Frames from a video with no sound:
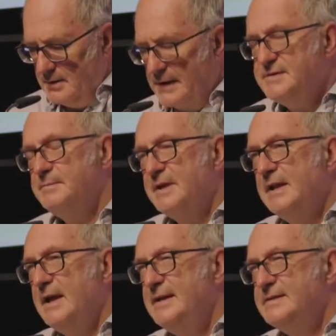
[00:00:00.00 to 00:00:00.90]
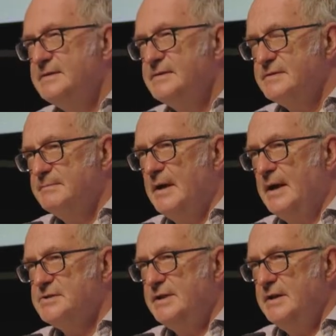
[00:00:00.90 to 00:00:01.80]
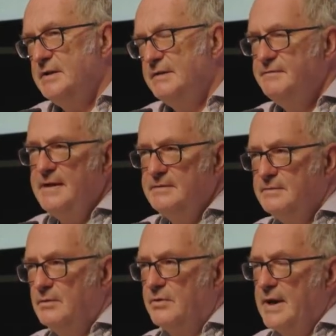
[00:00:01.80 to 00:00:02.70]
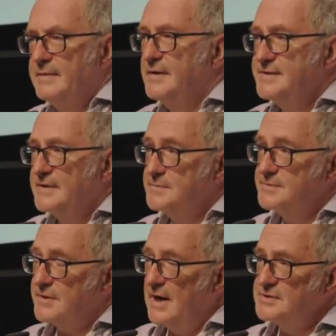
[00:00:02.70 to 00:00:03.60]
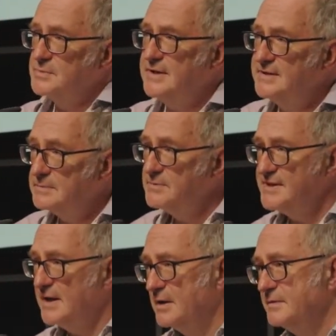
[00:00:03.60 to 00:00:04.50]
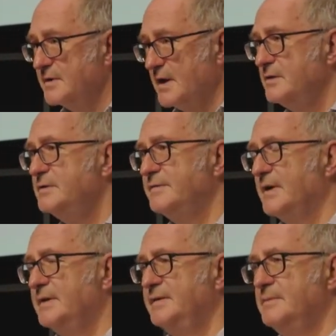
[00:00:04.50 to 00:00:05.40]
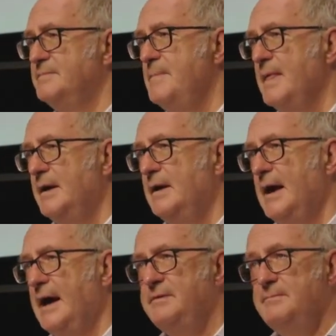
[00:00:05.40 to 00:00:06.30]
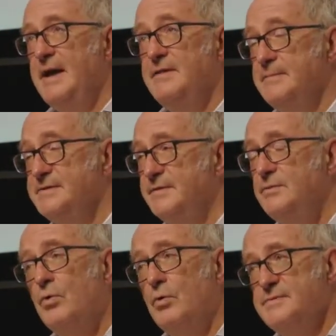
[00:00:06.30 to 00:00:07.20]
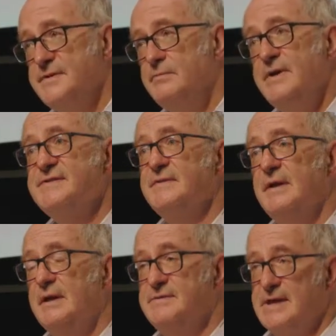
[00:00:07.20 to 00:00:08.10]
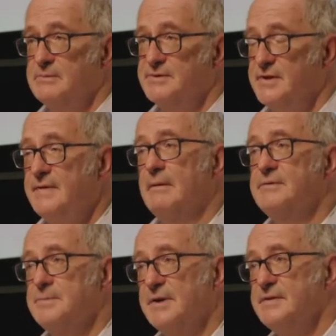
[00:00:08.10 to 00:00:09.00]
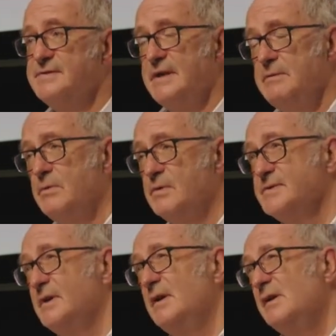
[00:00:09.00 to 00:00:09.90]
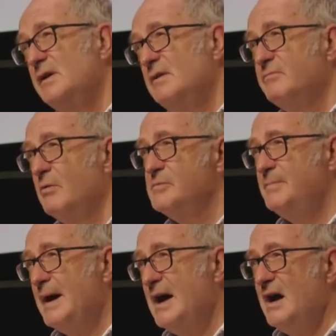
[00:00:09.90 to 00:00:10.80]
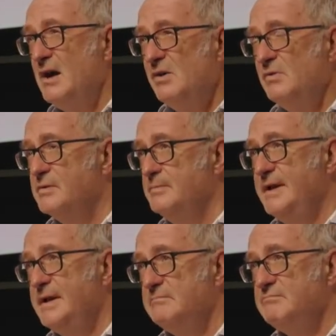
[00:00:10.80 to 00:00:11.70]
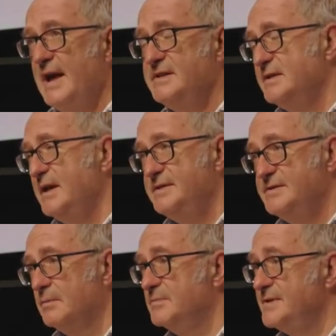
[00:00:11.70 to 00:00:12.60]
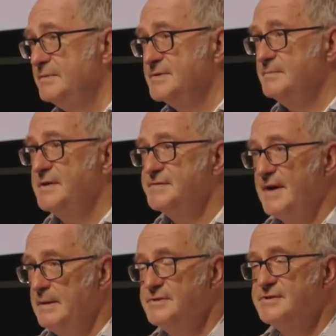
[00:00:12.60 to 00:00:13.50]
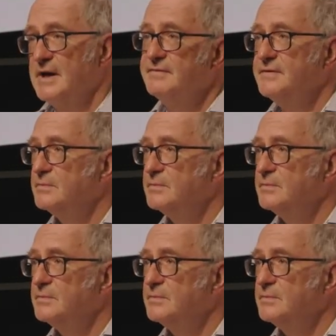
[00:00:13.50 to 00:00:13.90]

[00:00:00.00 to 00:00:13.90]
And to be clear, he didn't actually invent or create those things from scratch. What he did was he kind of codified them and made them into norms. And the reason that he was able to do that was because he was, from about the mid-1880s onwards, he was the most famous chef in